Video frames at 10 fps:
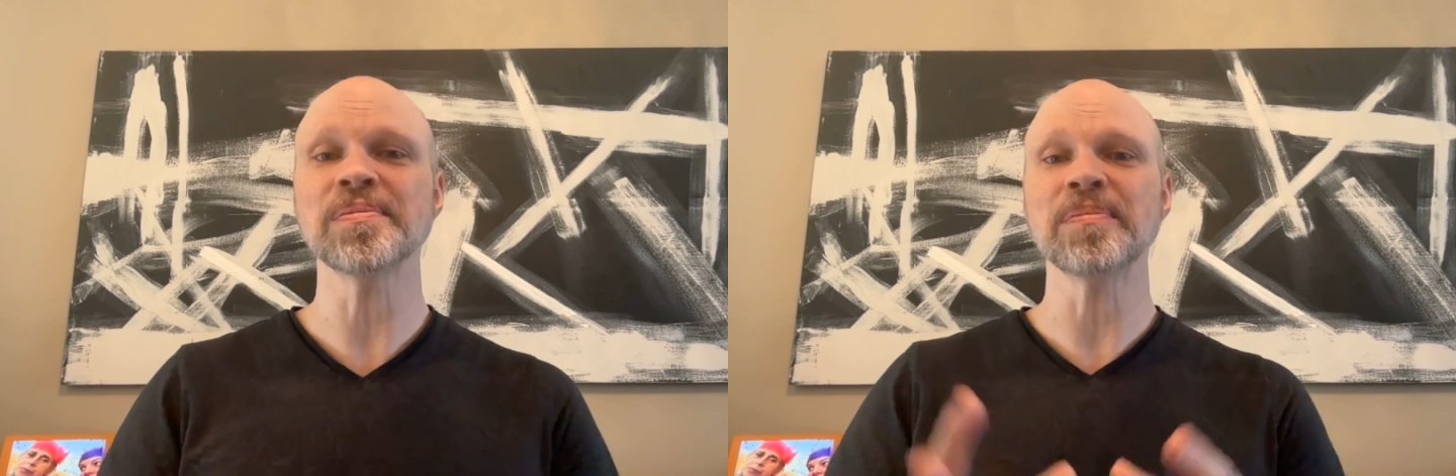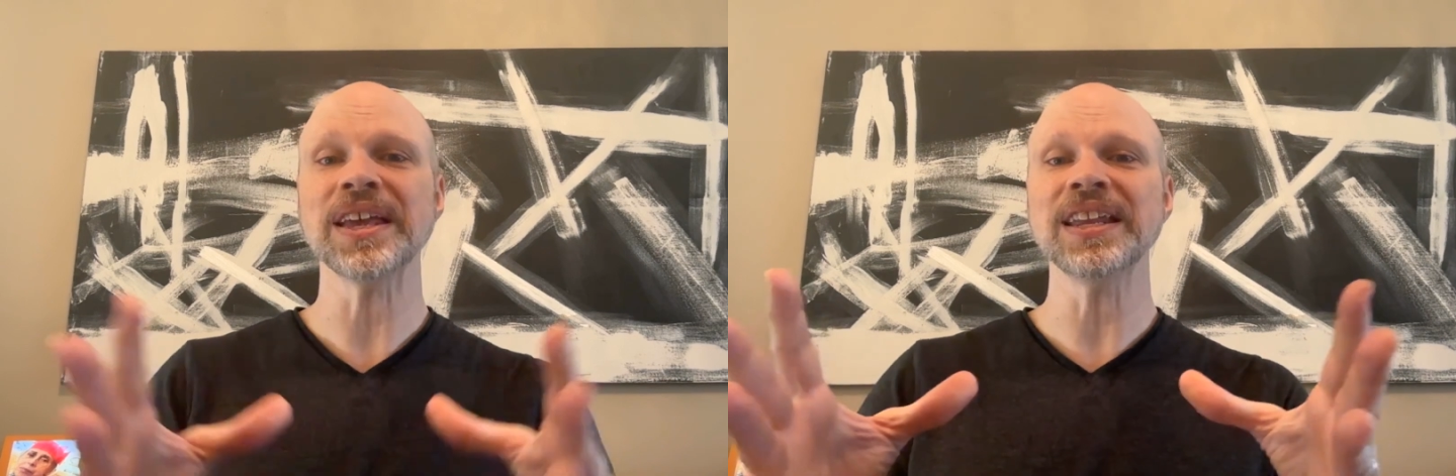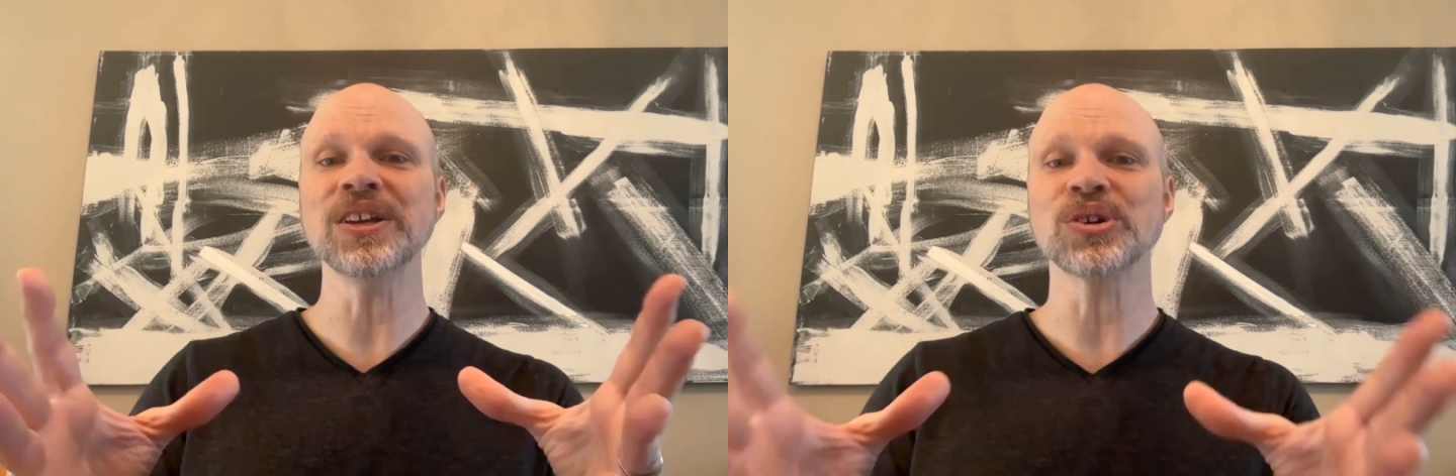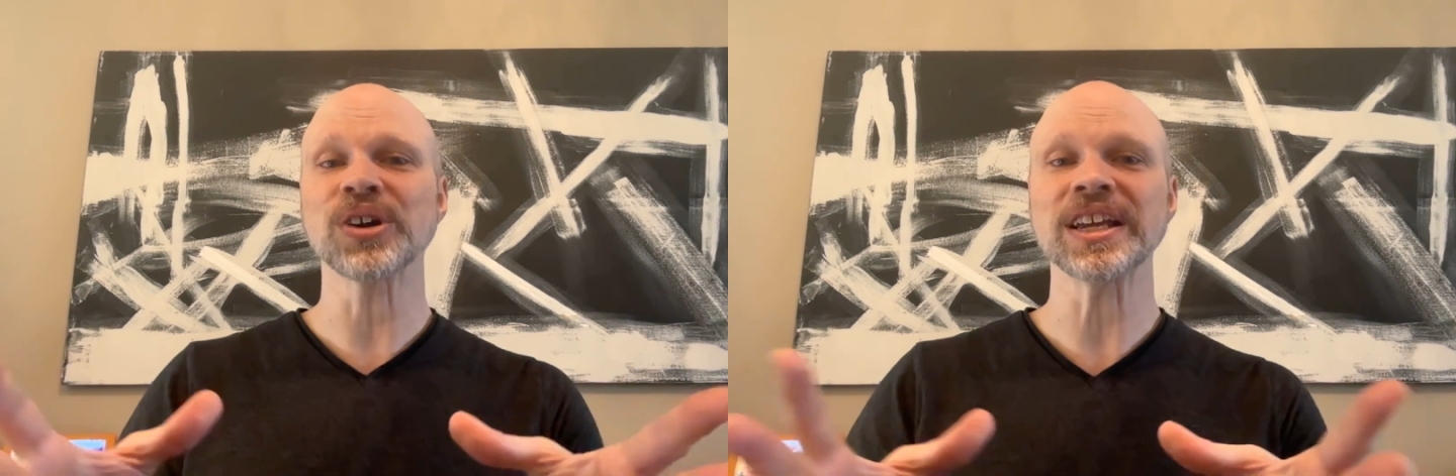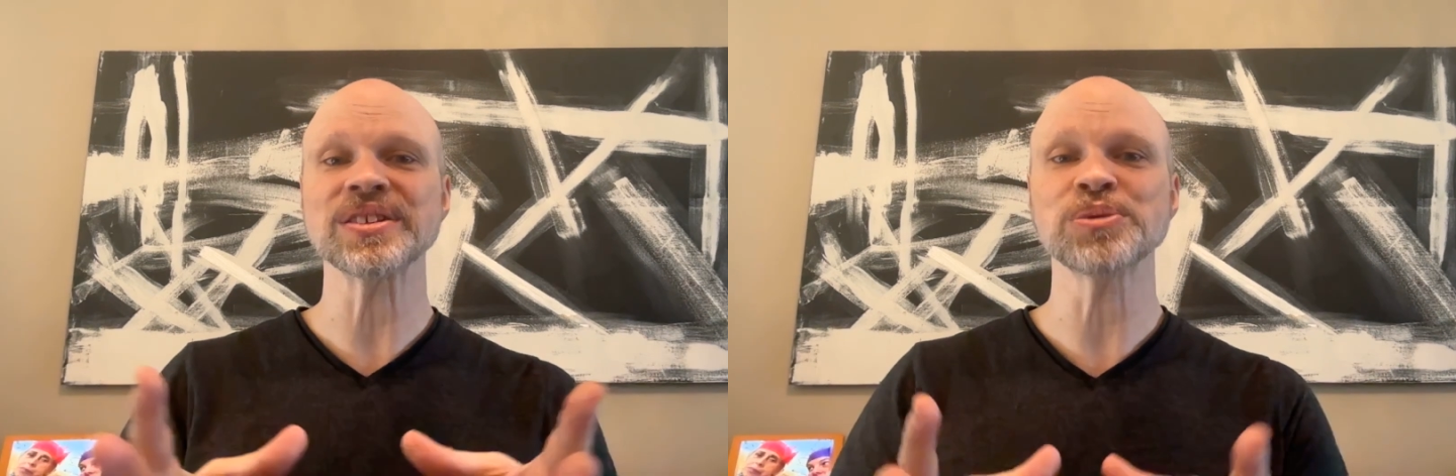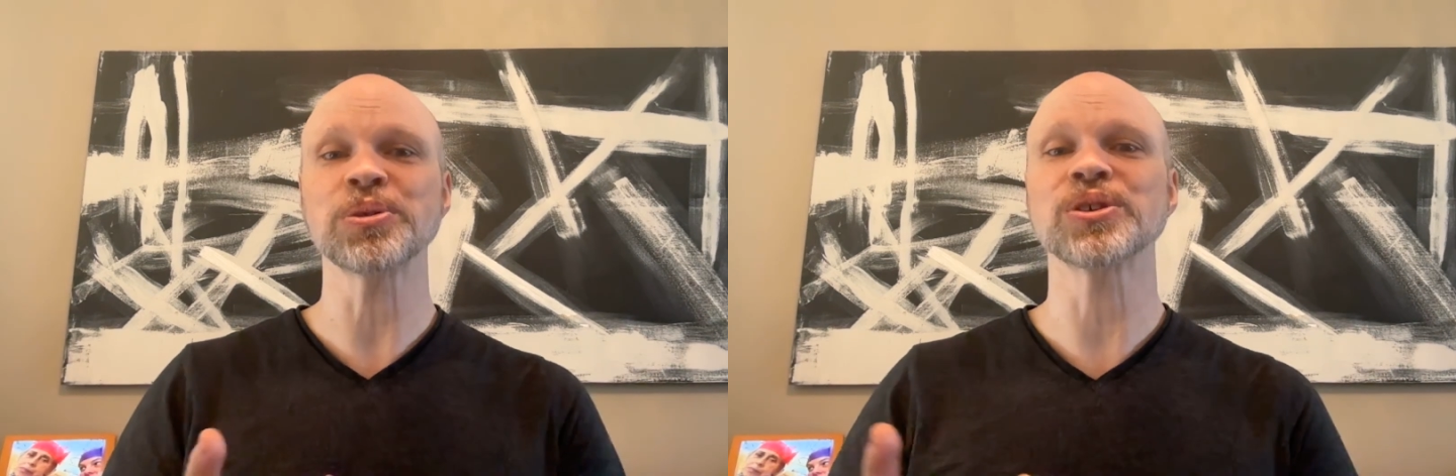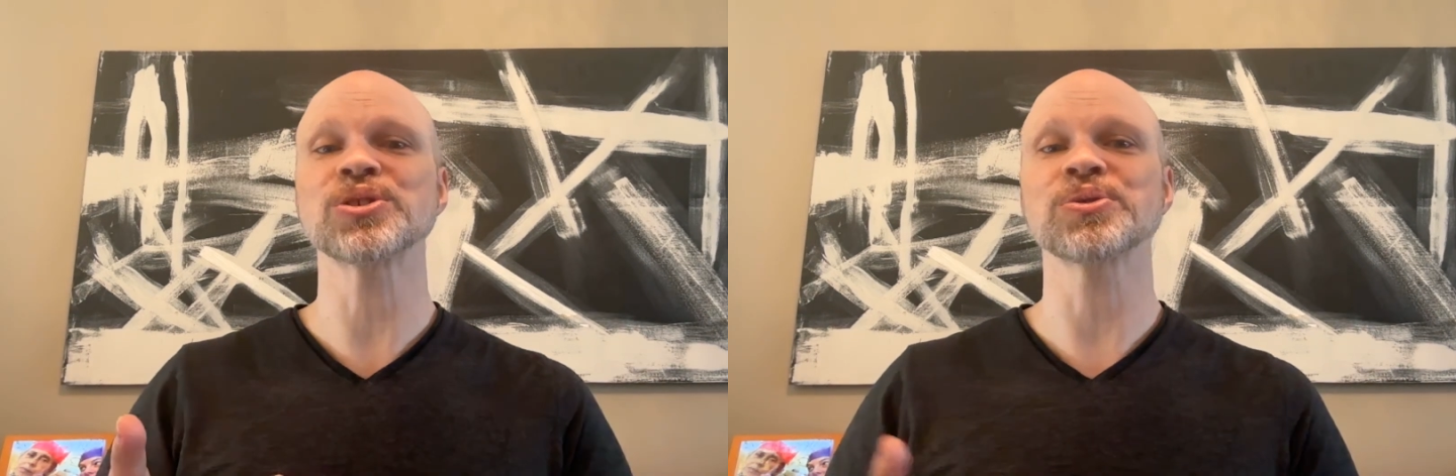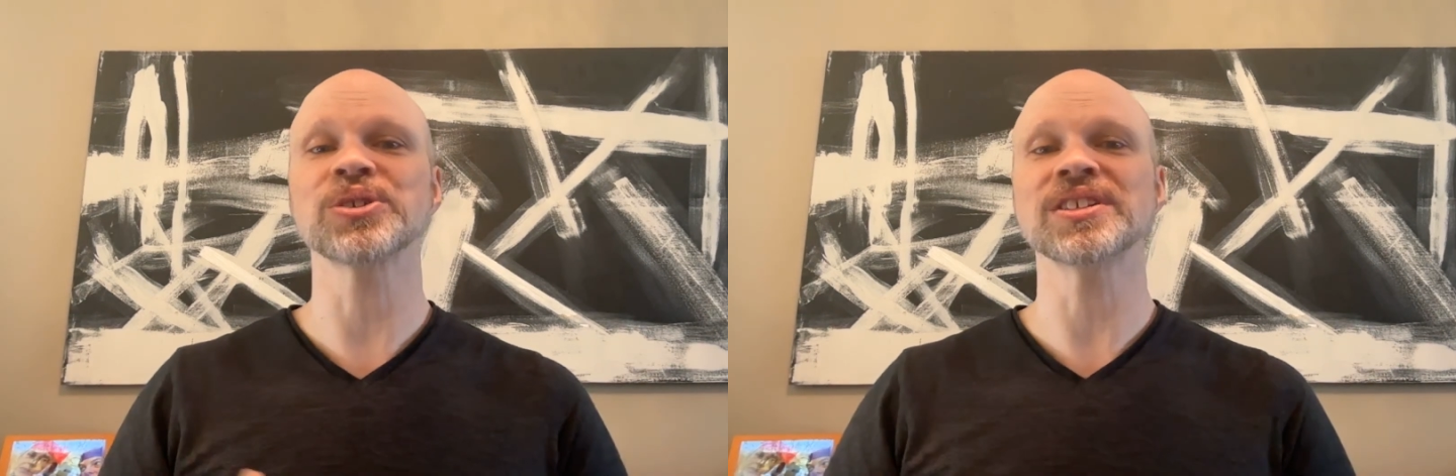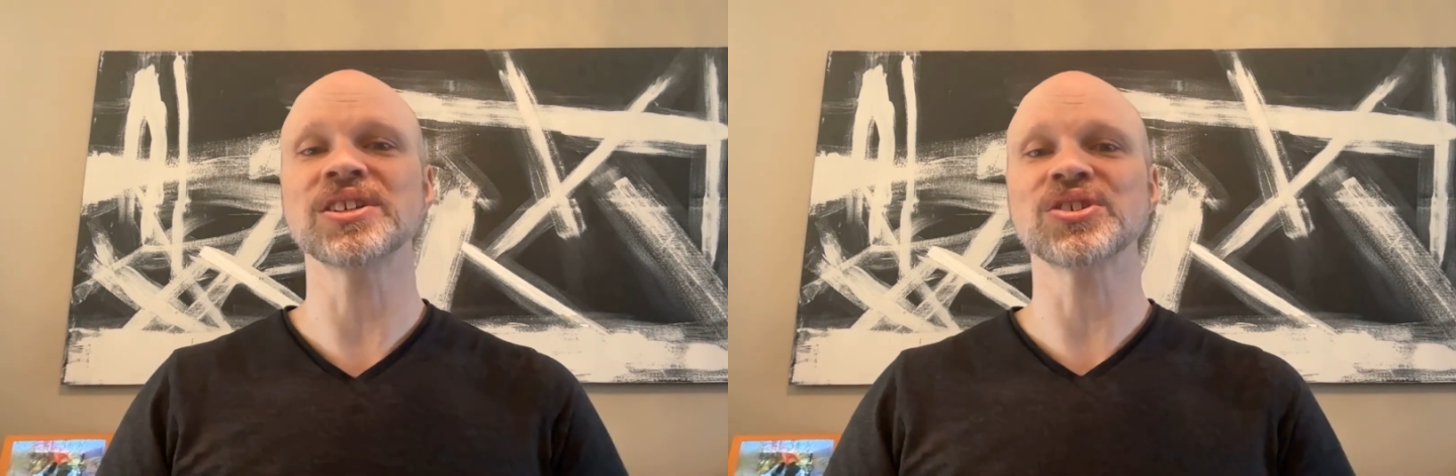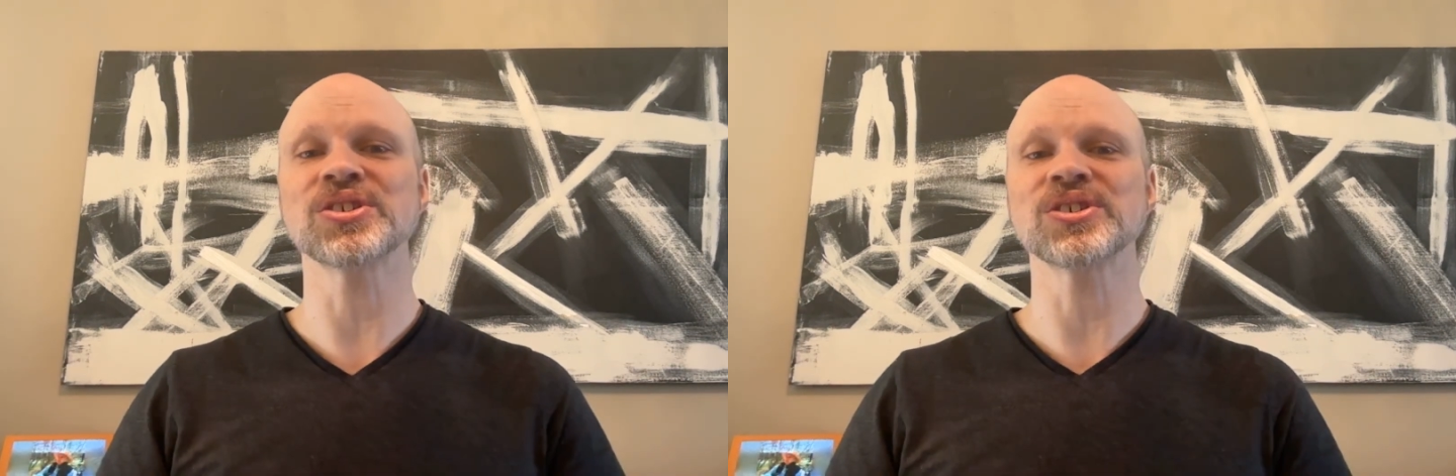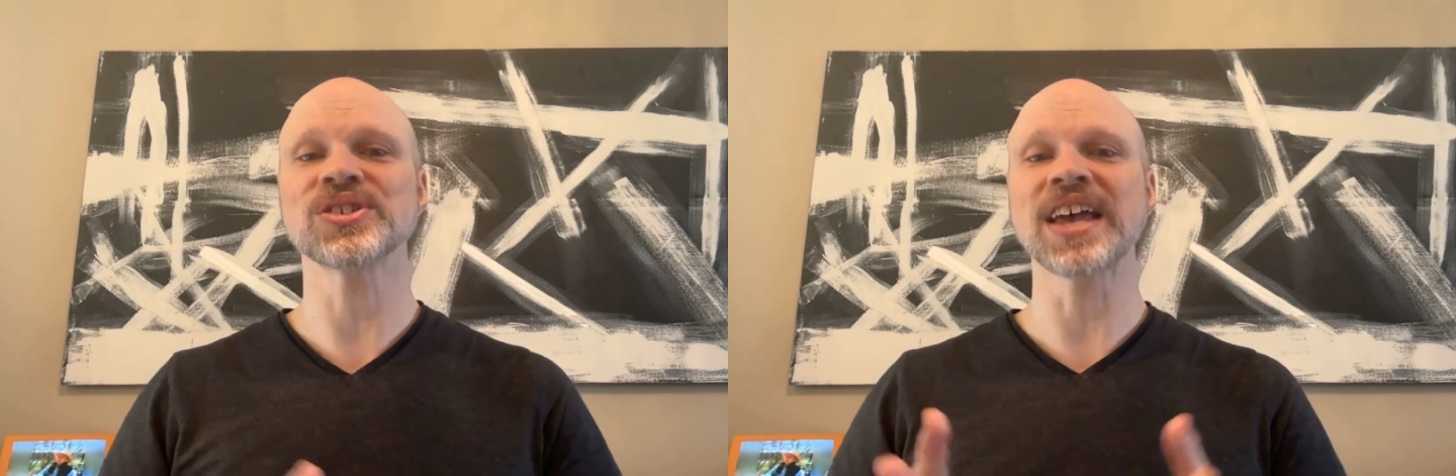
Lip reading: many great spiritual teachers